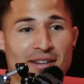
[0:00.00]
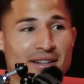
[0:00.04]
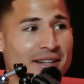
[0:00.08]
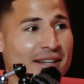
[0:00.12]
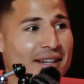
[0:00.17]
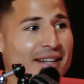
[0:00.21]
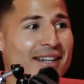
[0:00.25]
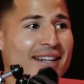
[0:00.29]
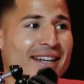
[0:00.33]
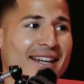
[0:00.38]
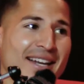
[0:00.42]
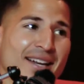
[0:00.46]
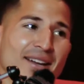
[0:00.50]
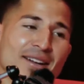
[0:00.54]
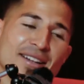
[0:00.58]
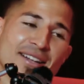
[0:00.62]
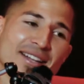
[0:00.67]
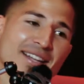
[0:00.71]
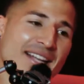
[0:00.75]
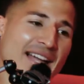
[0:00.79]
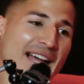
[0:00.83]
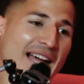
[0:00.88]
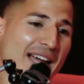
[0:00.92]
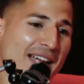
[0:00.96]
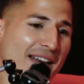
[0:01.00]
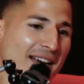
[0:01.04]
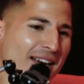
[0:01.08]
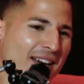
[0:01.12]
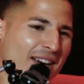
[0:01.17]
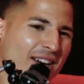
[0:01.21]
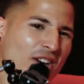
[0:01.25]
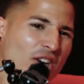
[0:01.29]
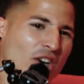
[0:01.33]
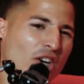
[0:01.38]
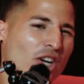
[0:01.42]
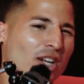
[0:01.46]
and then I had
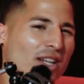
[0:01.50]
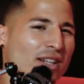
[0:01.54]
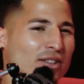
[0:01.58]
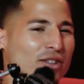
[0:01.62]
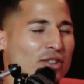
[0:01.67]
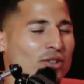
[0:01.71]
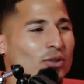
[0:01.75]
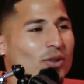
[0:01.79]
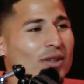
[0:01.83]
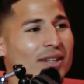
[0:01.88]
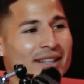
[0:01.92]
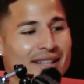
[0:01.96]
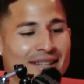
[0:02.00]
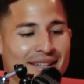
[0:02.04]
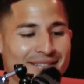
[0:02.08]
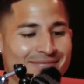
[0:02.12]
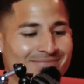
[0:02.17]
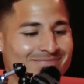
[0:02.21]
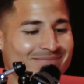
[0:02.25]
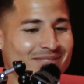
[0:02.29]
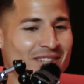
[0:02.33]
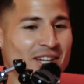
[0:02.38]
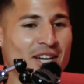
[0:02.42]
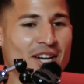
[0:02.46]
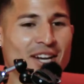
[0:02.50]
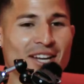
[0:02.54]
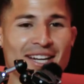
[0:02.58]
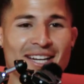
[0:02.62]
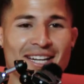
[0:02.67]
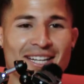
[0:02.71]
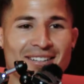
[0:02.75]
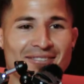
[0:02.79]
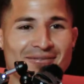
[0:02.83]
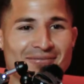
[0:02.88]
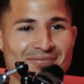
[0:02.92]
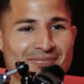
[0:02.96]
it curly too, and they cut
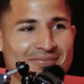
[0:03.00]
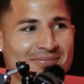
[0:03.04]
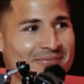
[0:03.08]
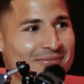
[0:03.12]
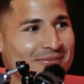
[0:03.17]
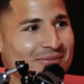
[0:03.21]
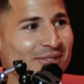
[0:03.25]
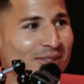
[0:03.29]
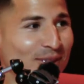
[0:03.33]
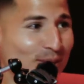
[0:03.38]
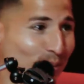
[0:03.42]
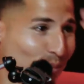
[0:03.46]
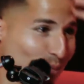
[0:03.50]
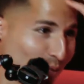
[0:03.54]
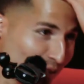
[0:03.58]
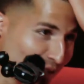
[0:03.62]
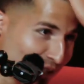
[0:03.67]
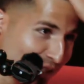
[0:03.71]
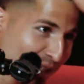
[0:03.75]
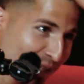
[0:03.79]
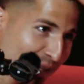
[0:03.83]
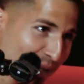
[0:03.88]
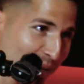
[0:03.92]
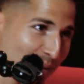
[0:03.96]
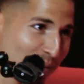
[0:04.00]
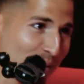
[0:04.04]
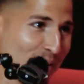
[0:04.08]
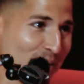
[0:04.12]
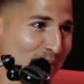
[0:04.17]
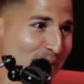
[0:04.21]
it. No more like. No more.